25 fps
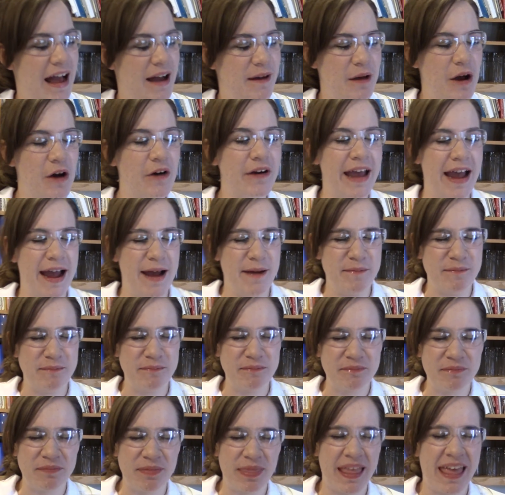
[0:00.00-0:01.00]
Uh, okay.
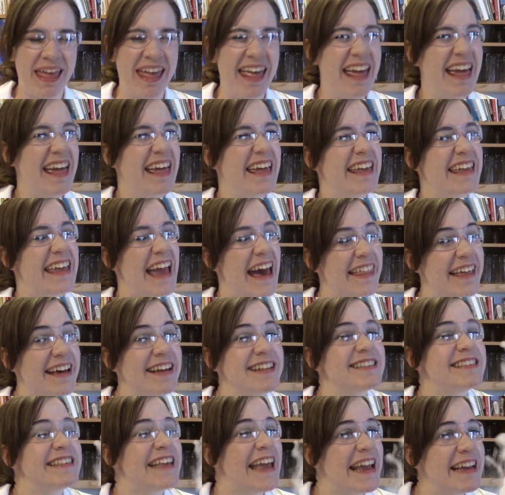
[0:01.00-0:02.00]
Yeah,
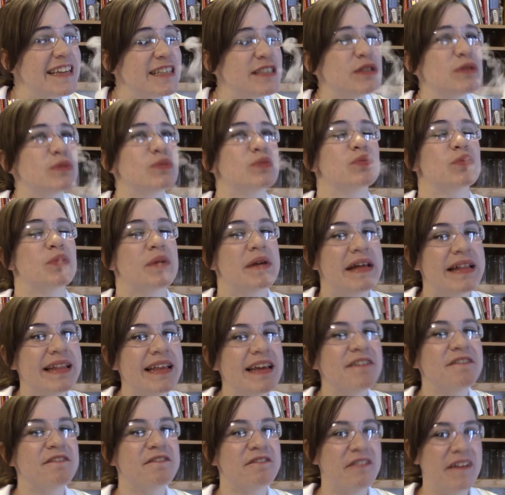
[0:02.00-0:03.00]
that tastes
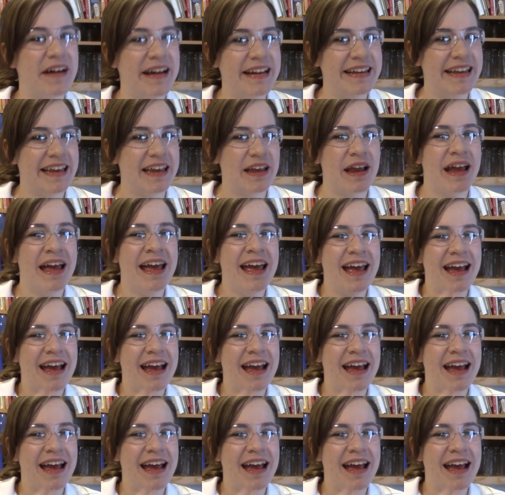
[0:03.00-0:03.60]
really funny.